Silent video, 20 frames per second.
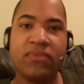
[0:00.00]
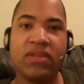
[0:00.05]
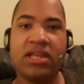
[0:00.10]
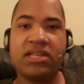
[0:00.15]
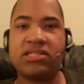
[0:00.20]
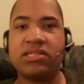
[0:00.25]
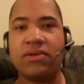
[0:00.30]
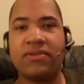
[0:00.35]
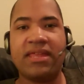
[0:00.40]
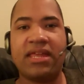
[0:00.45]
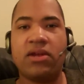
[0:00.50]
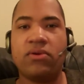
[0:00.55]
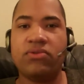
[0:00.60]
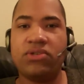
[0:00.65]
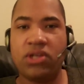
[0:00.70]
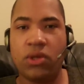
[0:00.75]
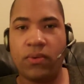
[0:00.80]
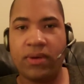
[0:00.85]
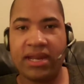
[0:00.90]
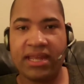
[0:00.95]
And so they
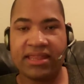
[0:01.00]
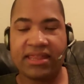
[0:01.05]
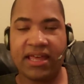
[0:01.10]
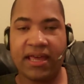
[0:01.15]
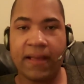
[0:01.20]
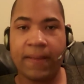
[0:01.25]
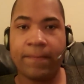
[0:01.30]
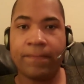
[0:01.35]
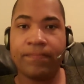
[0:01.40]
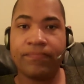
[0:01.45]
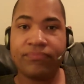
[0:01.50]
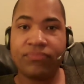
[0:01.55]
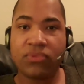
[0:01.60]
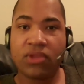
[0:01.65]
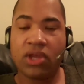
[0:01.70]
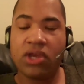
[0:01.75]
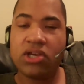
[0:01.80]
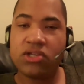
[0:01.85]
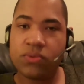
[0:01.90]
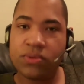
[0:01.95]
don't do anything.
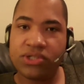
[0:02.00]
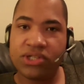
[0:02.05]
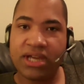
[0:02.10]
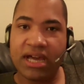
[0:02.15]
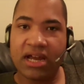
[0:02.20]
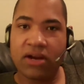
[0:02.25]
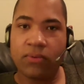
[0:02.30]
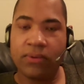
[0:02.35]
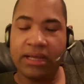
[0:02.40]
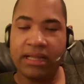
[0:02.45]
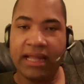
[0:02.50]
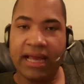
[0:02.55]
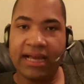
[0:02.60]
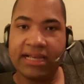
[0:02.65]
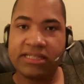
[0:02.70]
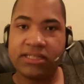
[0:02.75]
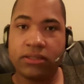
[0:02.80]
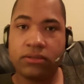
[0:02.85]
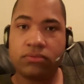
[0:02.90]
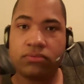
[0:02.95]
Here's what you got to
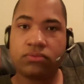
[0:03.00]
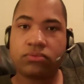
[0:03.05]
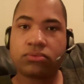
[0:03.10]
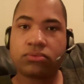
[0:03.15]
realize.